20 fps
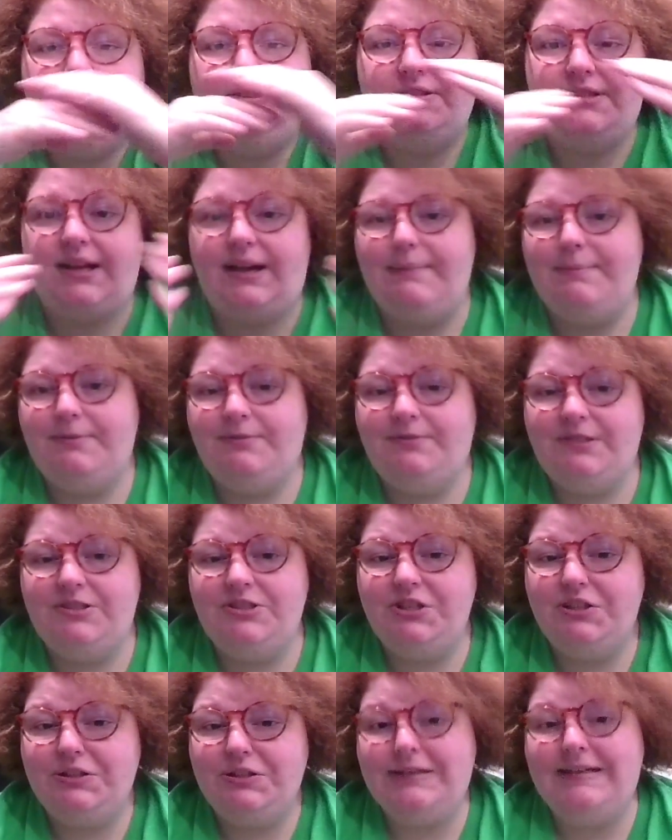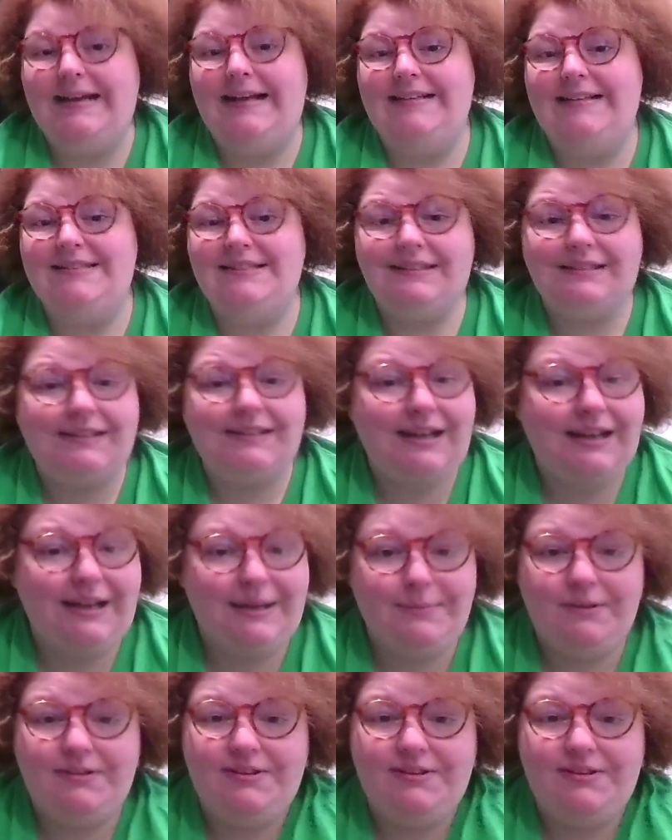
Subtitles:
on top of each other and had to climb,